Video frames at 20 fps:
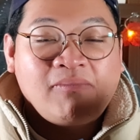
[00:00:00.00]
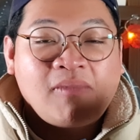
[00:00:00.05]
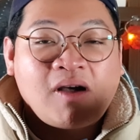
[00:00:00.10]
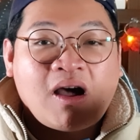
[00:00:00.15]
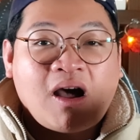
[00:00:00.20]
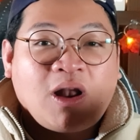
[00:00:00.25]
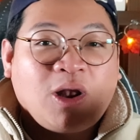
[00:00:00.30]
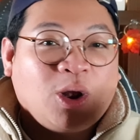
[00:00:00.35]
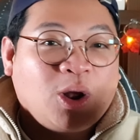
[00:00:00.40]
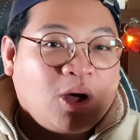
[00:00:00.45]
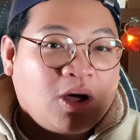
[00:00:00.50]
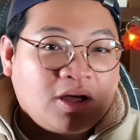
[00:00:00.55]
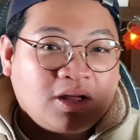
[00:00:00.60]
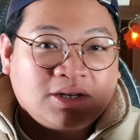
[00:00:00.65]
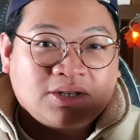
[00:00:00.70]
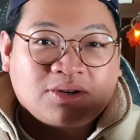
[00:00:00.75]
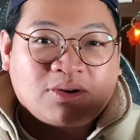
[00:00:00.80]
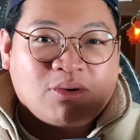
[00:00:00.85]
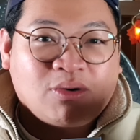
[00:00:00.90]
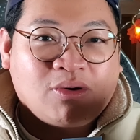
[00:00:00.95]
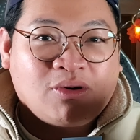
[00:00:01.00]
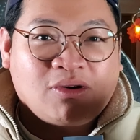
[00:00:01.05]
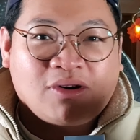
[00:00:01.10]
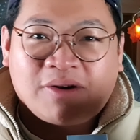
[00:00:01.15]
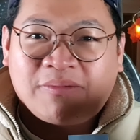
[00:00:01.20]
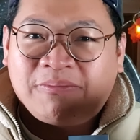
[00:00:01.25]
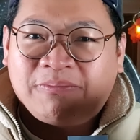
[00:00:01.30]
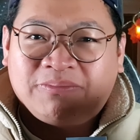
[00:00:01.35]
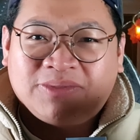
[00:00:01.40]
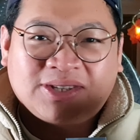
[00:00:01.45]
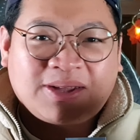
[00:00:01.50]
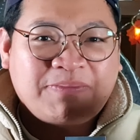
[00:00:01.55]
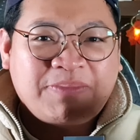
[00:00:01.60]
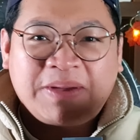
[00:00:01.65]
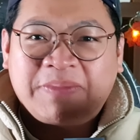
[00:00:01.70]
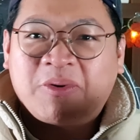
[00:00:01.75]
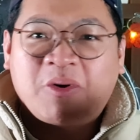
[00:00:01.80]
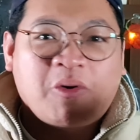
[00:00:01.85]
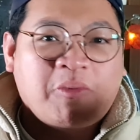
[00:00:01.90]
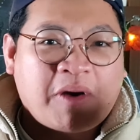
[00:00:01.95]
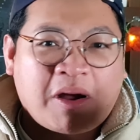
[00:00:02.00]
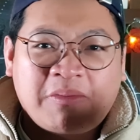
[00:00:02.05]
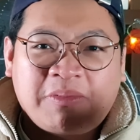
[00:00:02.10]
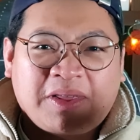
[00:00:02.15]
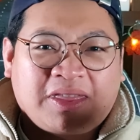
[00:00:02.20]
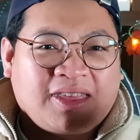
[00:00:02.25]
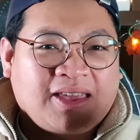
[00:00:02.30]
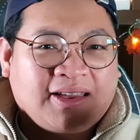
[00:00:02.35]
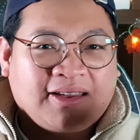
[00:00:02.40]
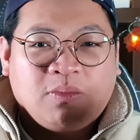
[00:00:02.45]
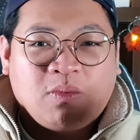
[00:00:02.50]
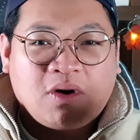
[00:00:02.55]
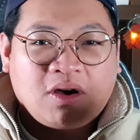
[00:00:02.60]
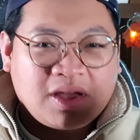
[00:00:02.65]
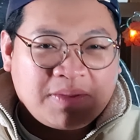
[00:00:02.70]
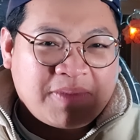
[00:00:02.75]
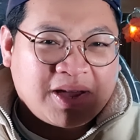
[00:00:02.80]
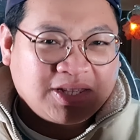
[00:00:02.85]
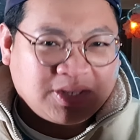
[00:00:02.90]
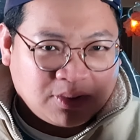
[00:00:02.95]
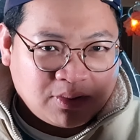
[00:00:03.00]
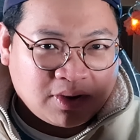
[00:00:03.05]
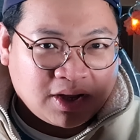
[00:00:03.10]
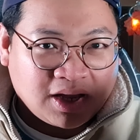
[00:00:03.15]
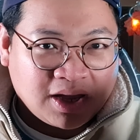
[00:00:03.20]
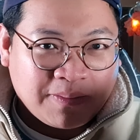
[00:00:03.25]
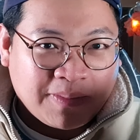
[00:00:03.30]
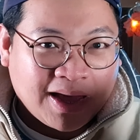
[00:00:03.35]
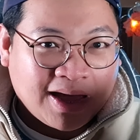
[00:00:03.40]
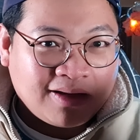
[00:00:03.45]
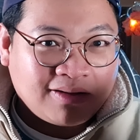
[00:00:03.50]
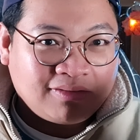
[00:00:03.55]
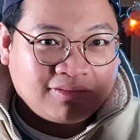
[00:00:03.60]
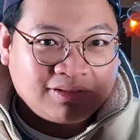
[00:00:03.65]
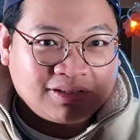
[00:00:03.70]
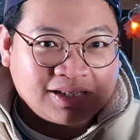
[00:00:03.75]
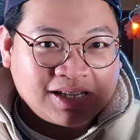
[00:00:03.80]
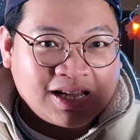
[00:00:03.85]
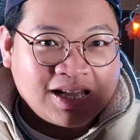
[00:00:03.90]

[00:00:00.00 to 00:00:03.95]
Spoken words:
a lot, or some people will probably think, what am I talking about?